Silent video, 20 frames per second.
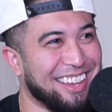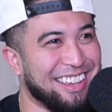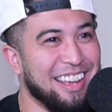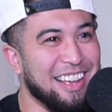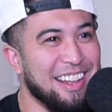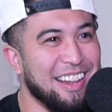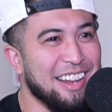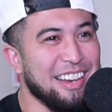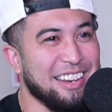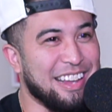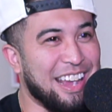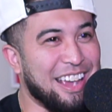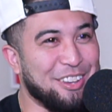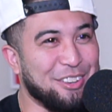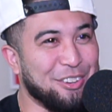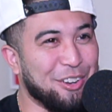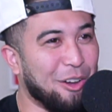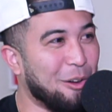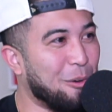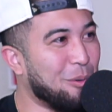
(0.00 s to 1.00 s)
like, yeah,
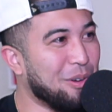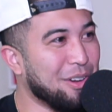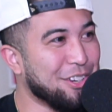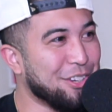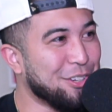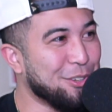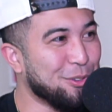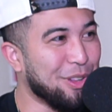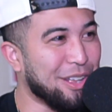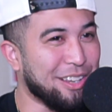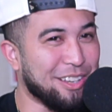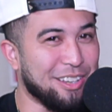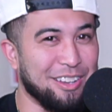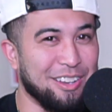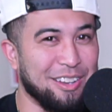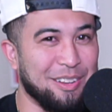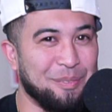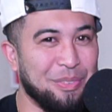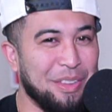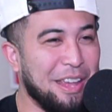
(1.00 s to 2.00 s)
you know, I want to do like
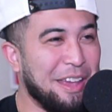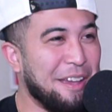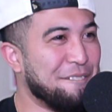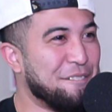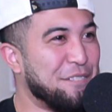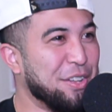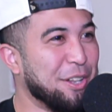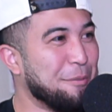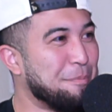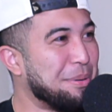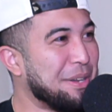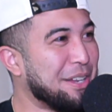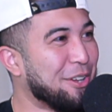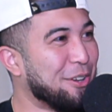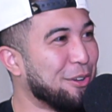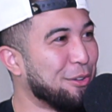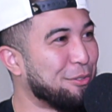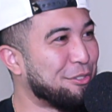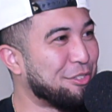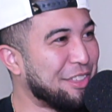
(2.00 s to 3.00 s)
a
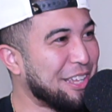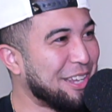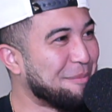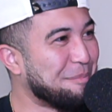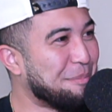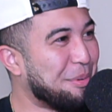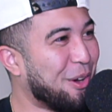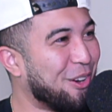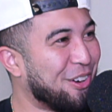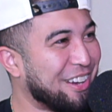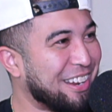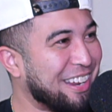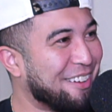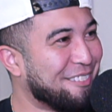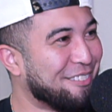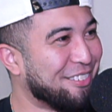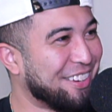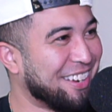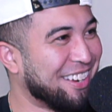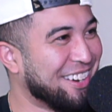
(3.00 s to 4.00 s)
Filipino theme
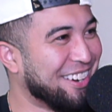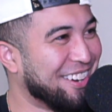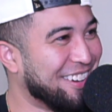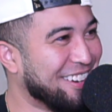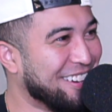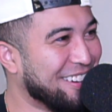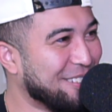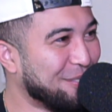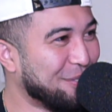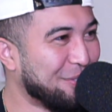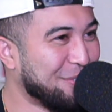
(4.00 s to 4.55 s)
party every year.